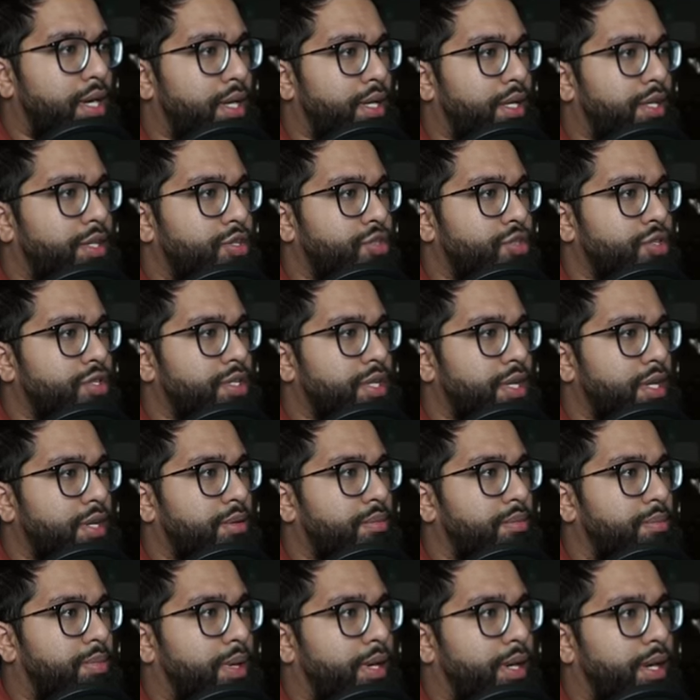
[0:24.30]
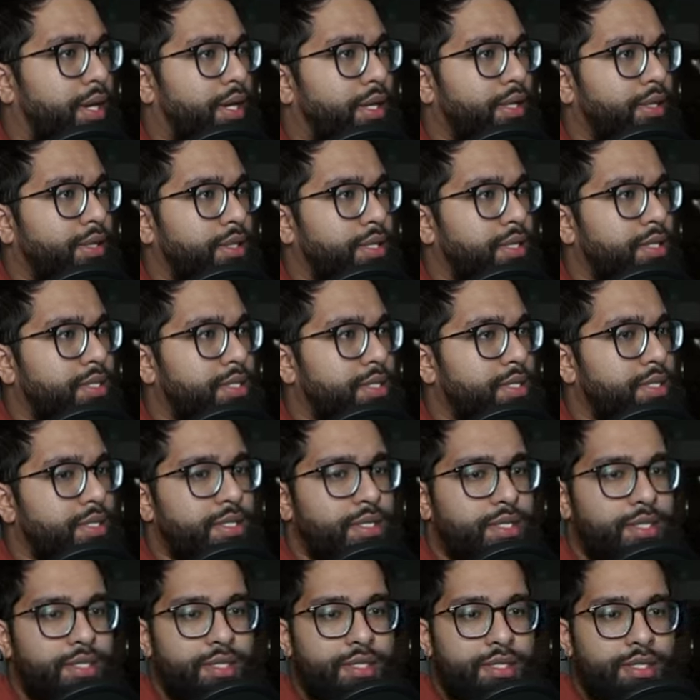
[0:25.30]
of interesting, but this
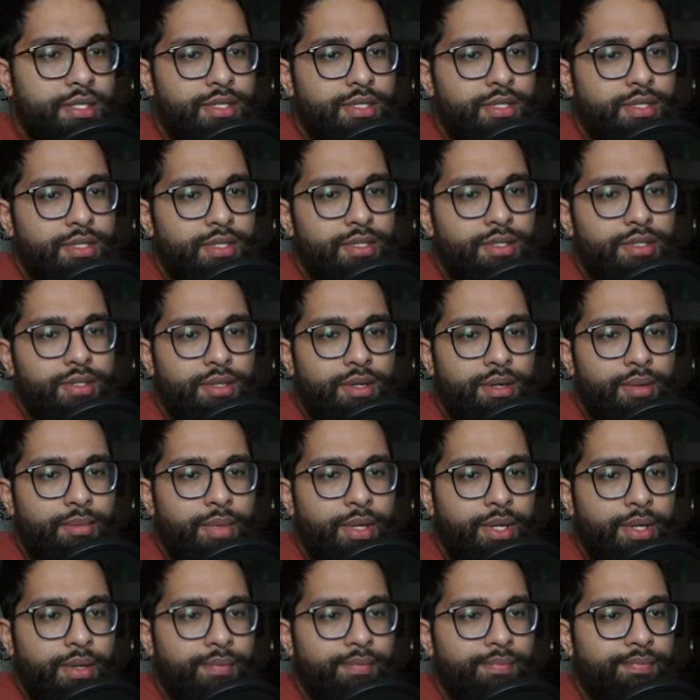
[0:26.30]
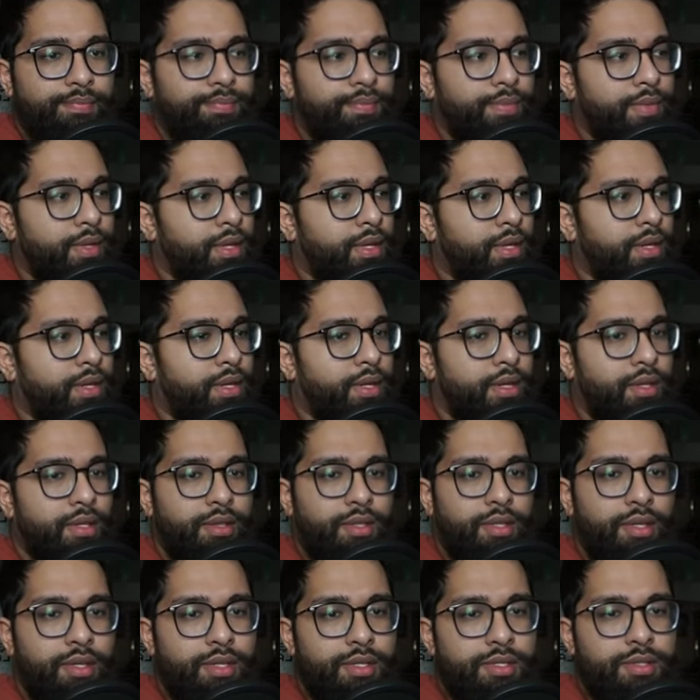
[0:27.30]
is, I mean,
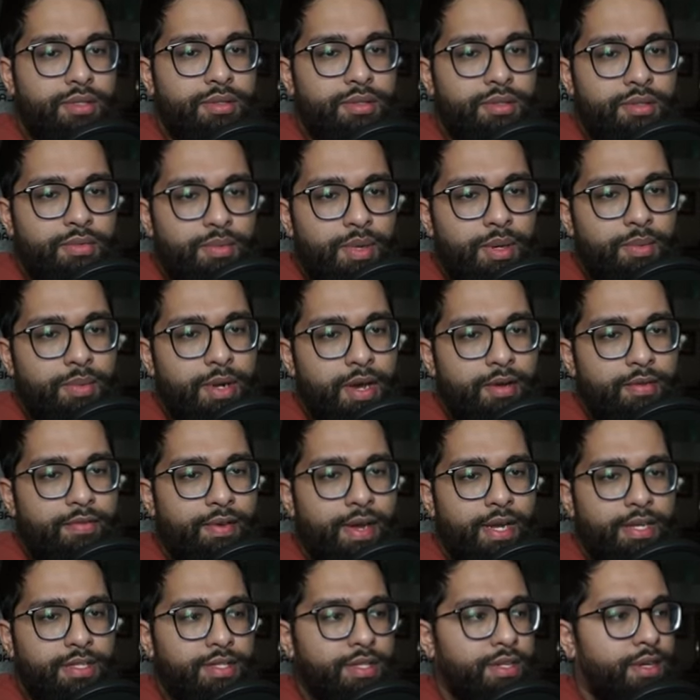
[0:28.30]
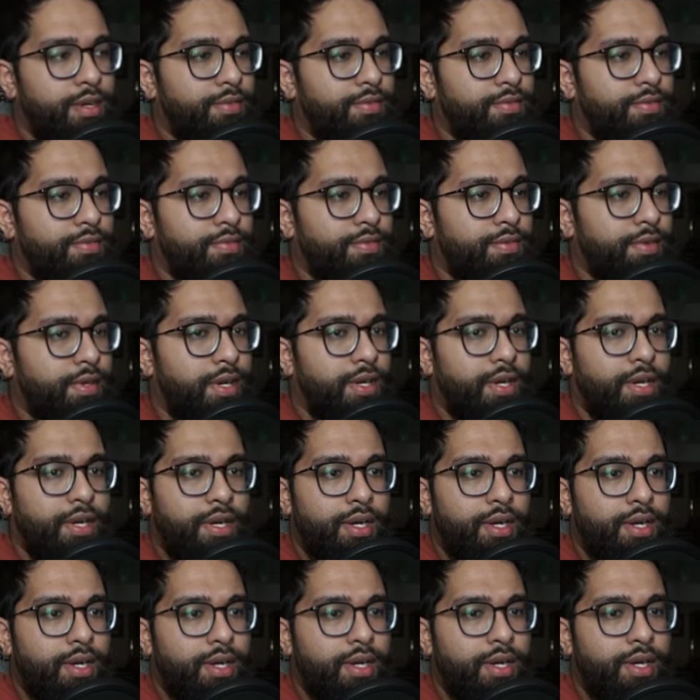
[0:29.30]
I think it's maybe not fast enough.
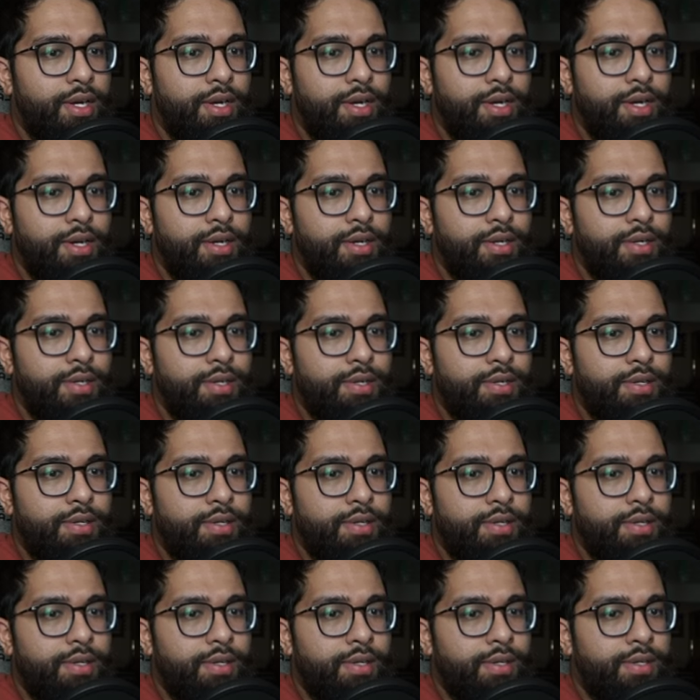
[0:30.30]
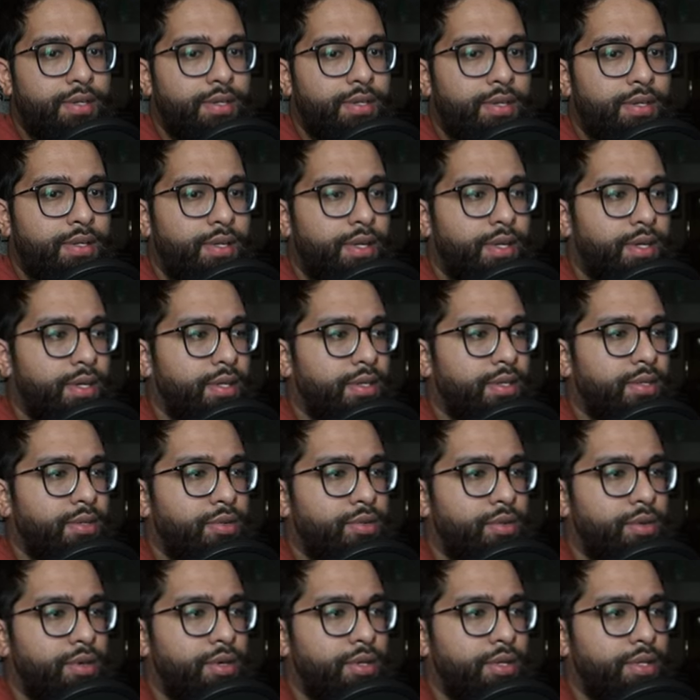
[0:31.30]
Uh, yeah, nothing
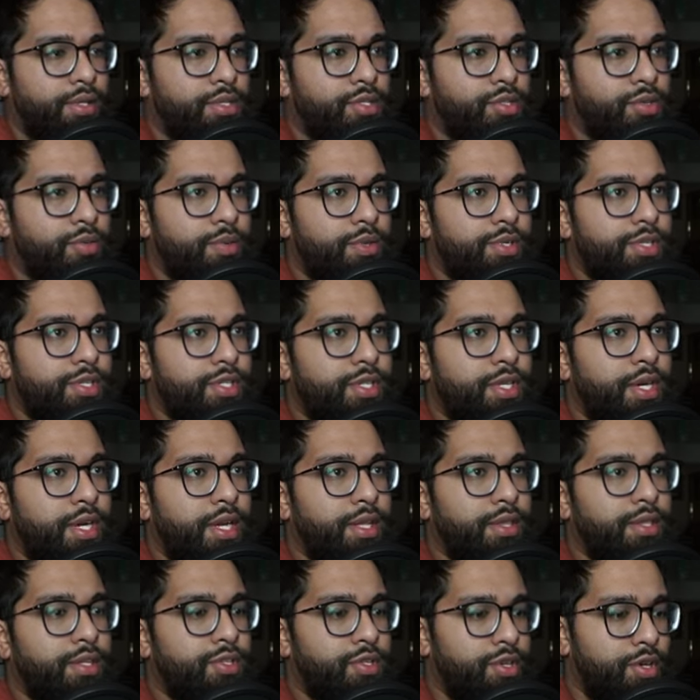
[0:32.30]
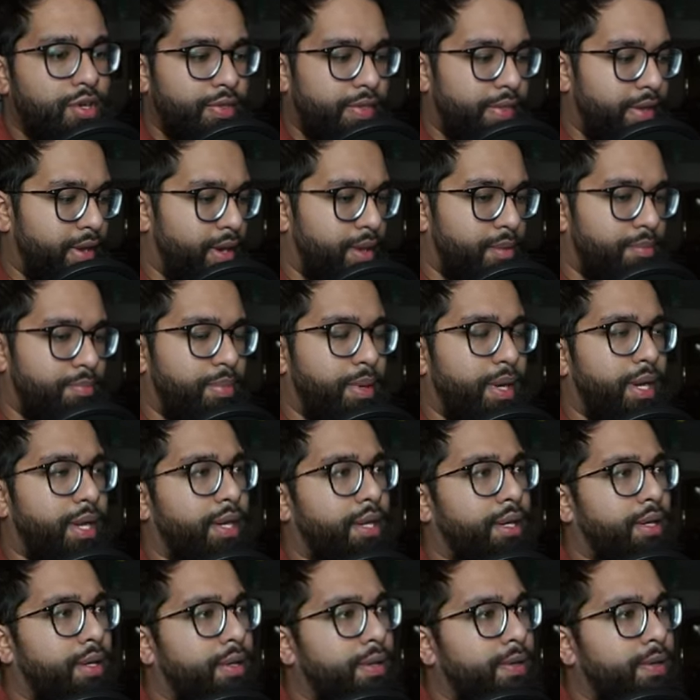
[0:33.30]
too early, so we're just going to end the turn there. But